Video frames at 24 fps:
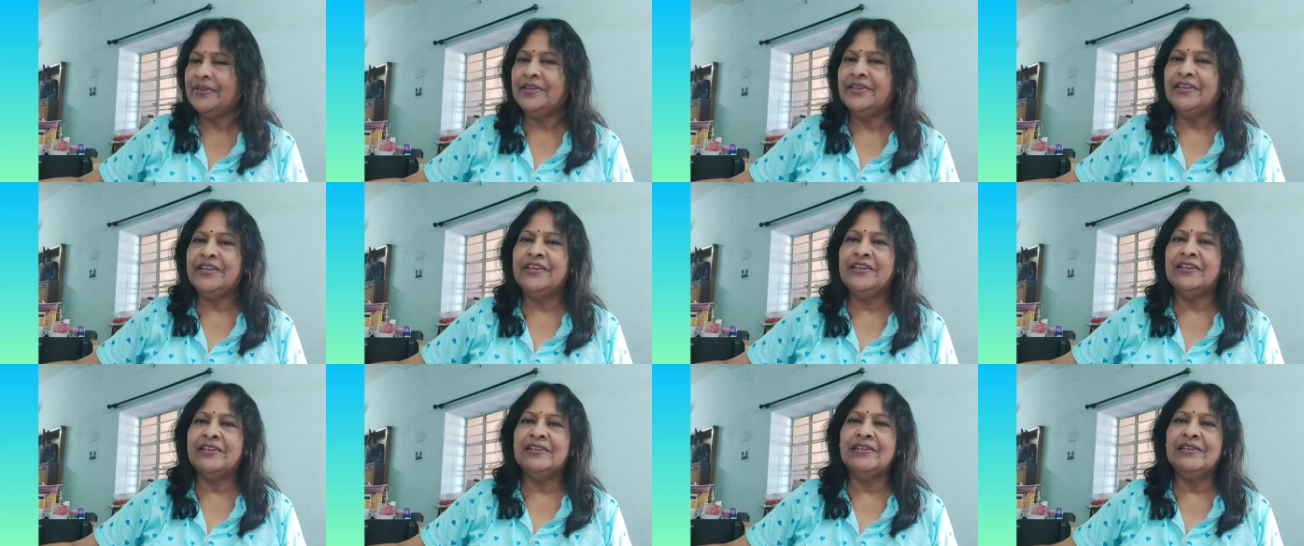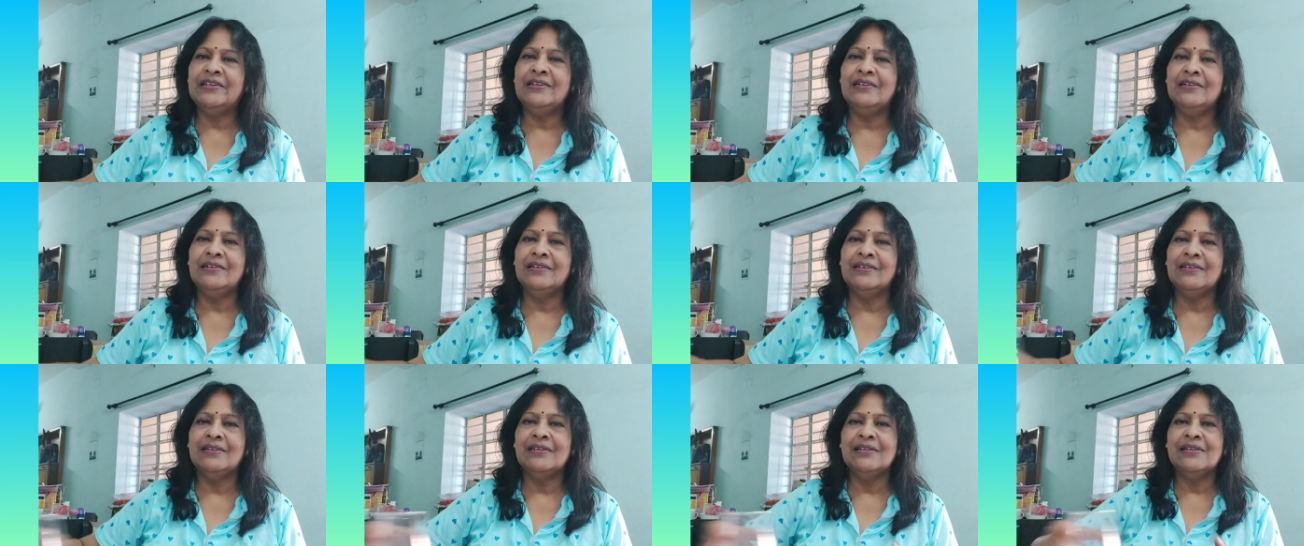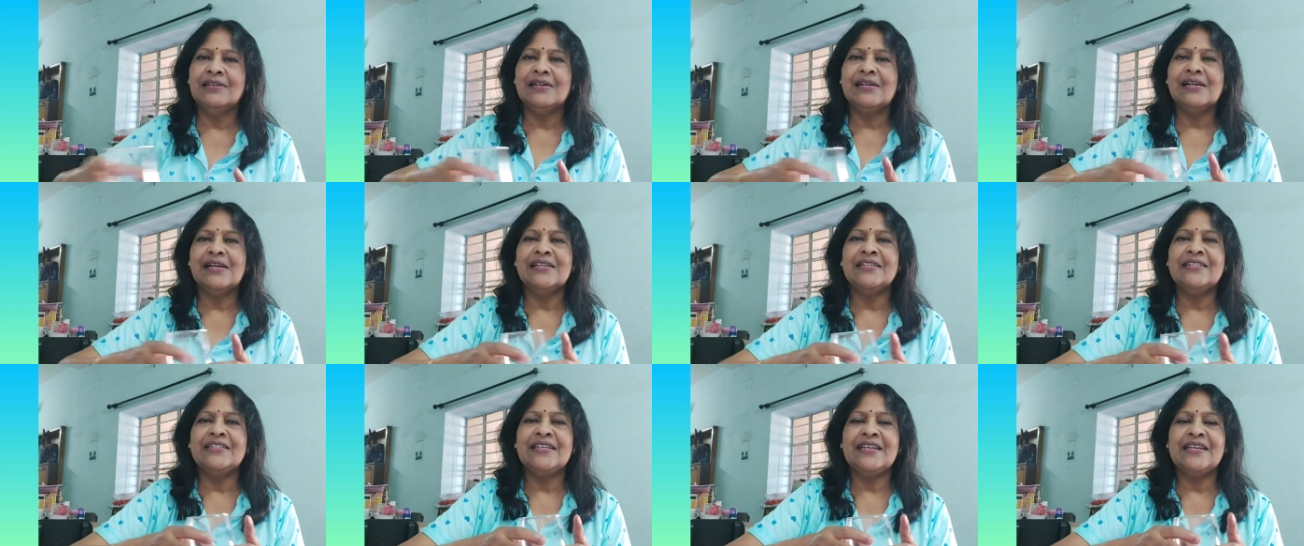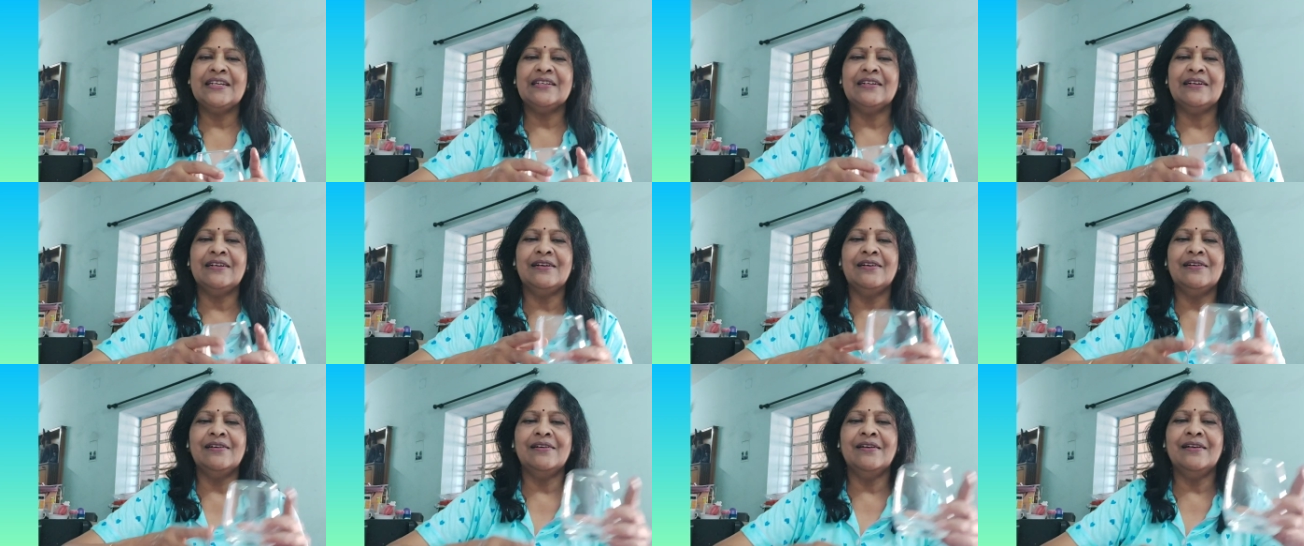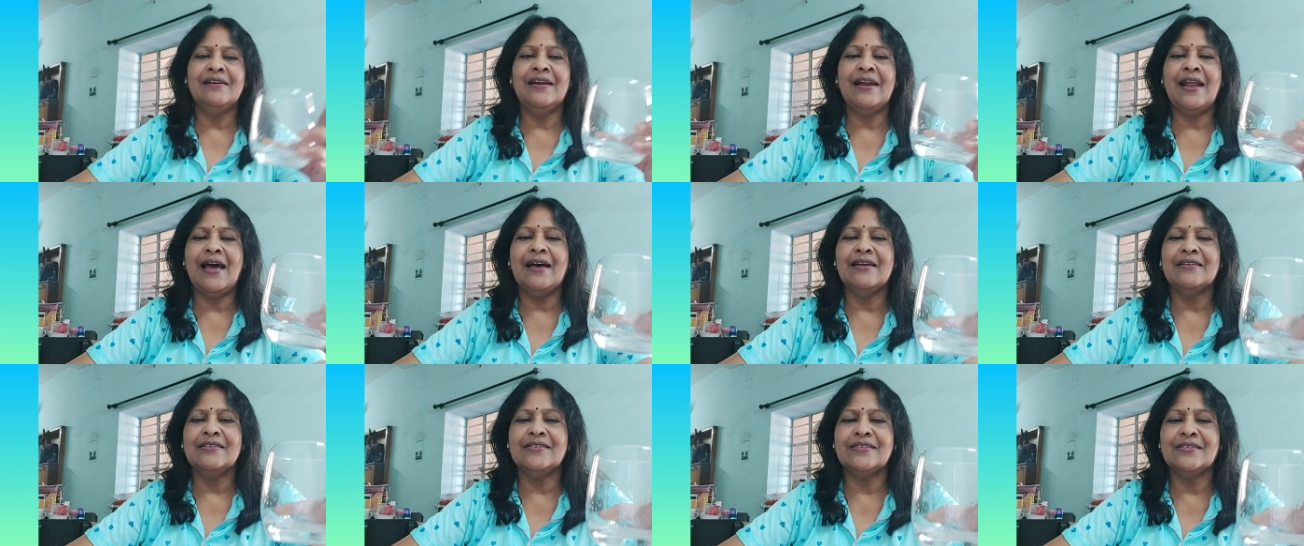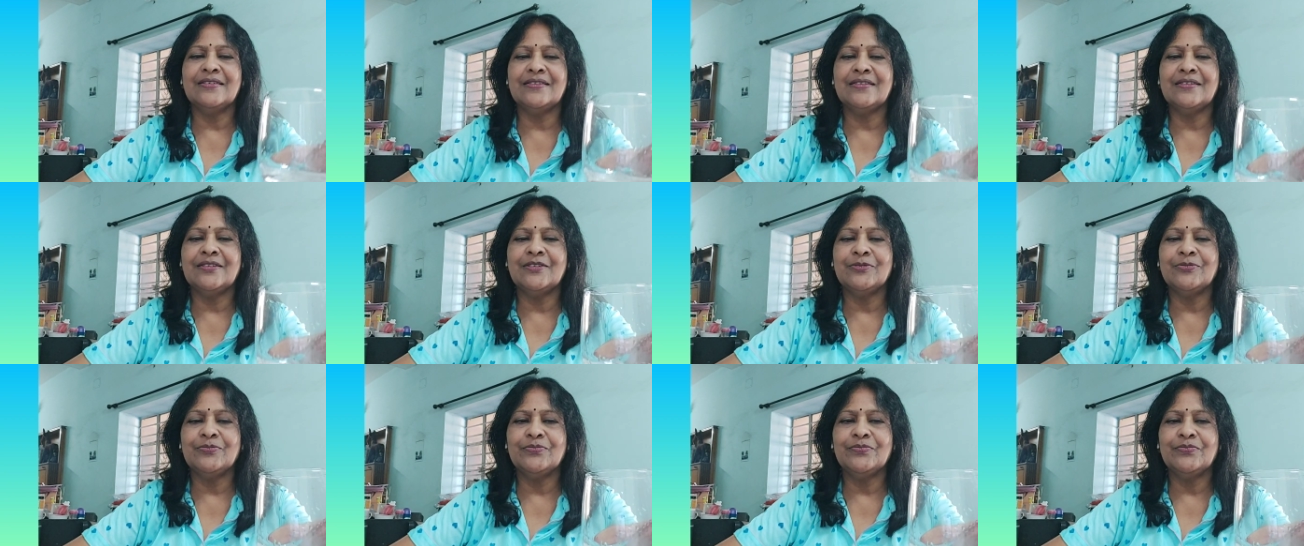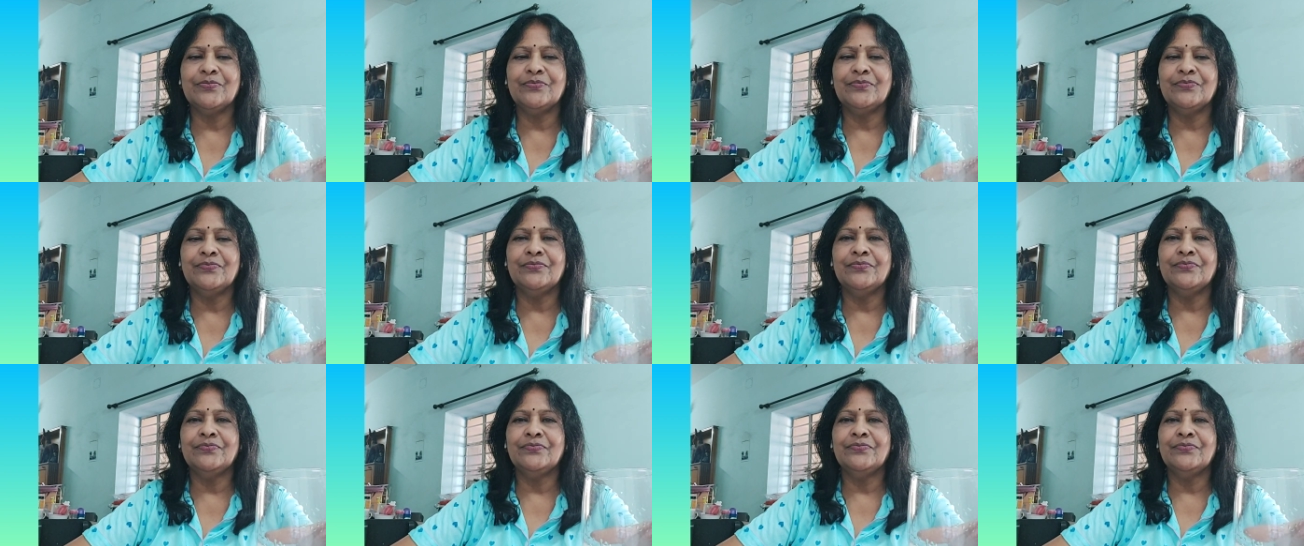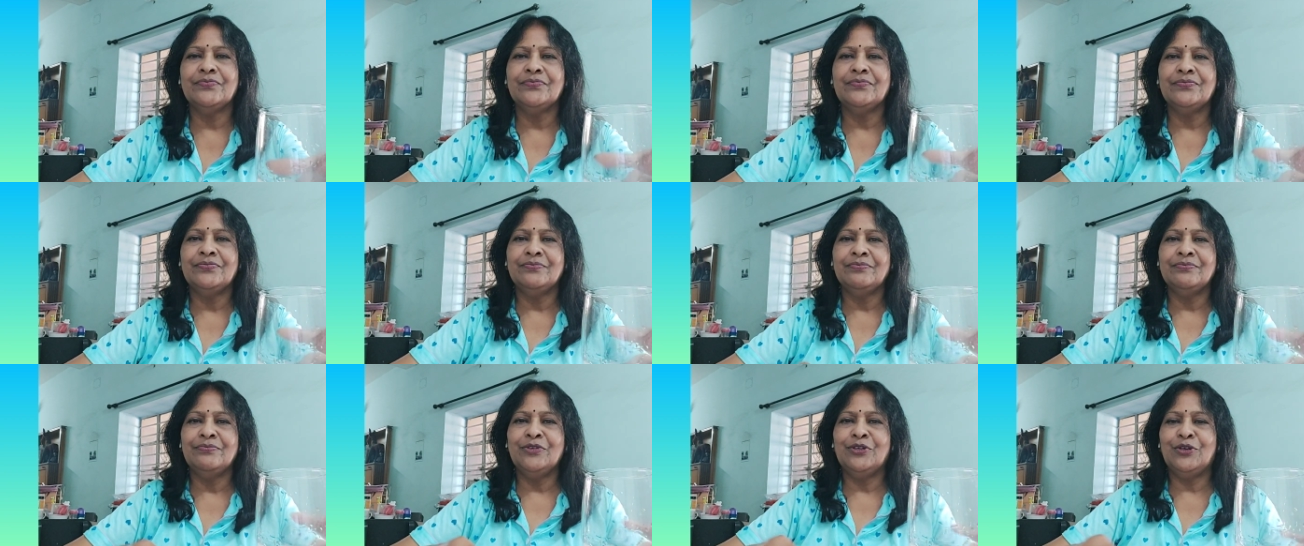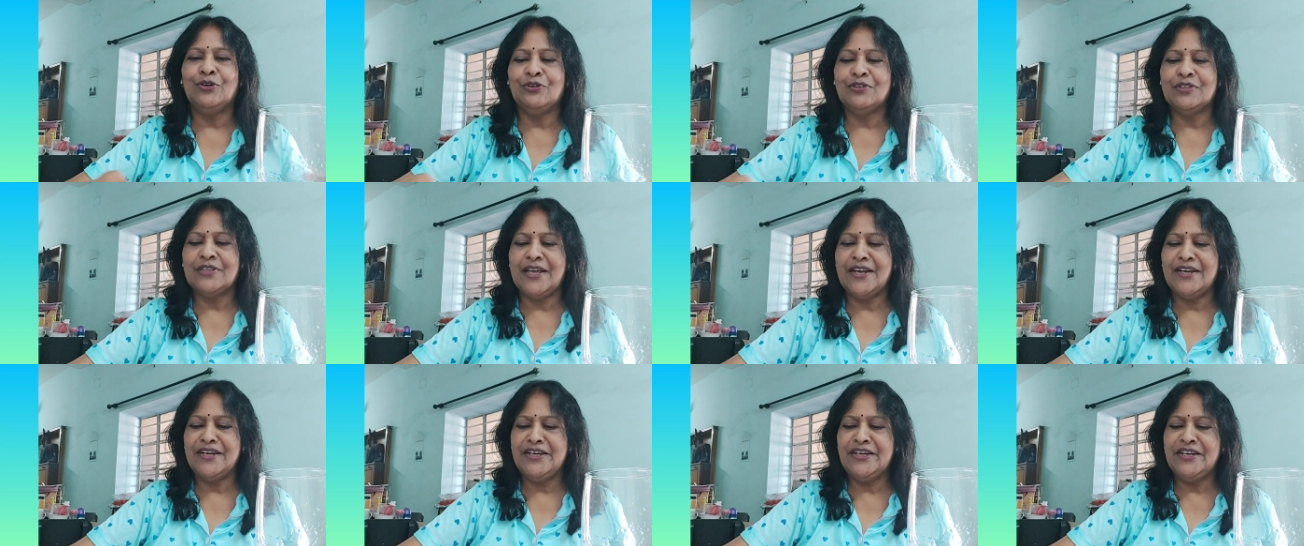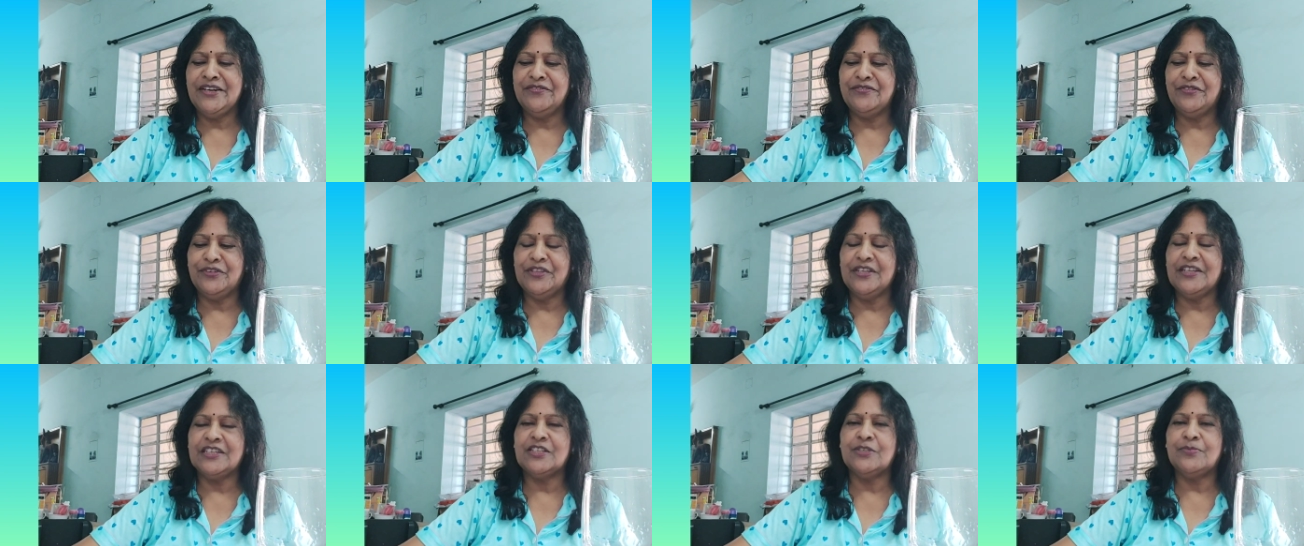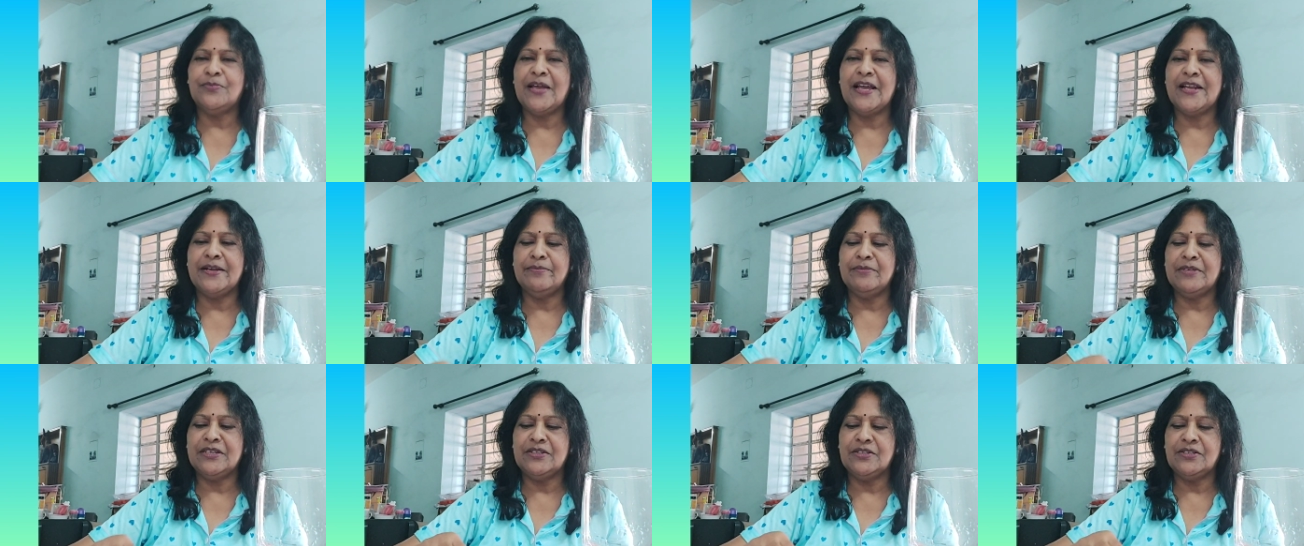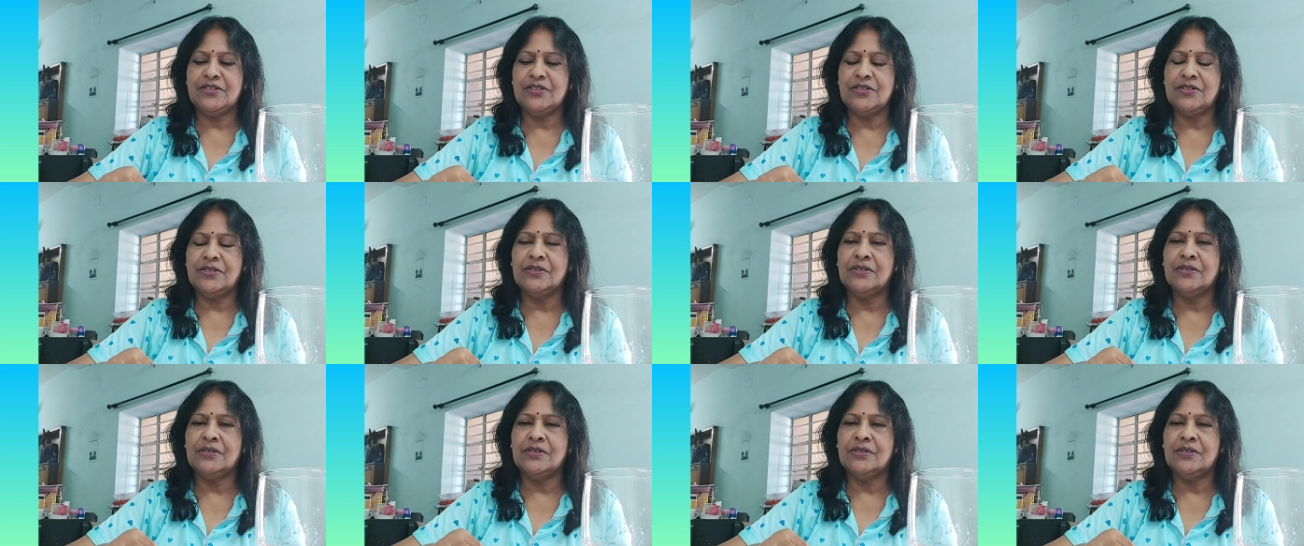Here, I take a glass because I need it for the experiment.